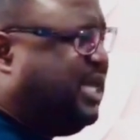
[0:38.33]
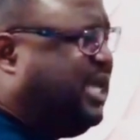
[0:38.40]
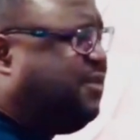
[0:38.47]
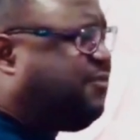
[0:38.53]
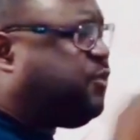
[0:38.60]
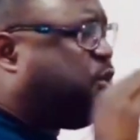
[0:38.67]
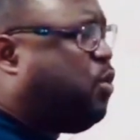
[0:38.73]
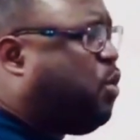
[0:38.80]

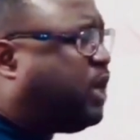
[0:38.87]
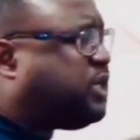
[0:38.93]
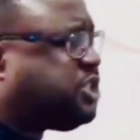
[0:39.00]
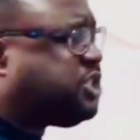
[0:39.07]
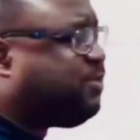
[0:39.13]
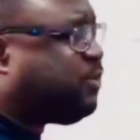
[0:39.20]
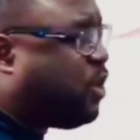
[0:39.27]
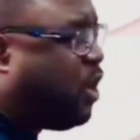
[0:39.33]
If you
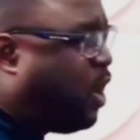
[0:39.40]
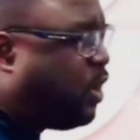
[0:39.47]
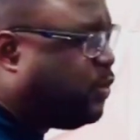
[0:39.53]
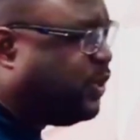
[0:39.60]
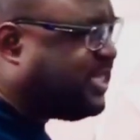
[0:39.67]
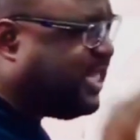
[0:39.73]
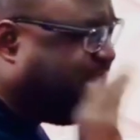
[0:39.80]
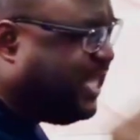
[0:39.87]
worship God
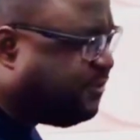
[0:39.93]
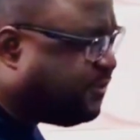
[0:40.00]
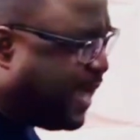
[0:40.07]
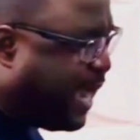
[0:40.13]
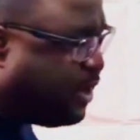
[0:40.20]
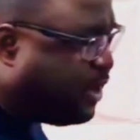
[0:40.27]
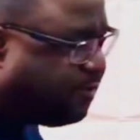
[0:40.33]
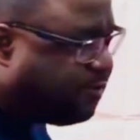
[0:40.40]
with if
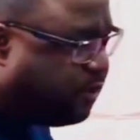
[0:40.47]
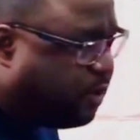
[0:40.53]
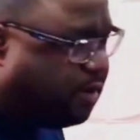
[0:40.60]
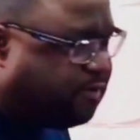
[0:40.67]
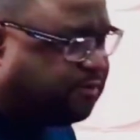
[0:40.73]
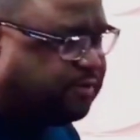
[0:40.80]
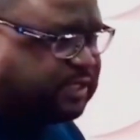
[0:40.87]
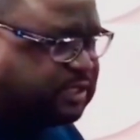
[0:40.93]
kind of
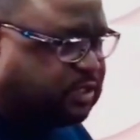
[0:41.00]
love,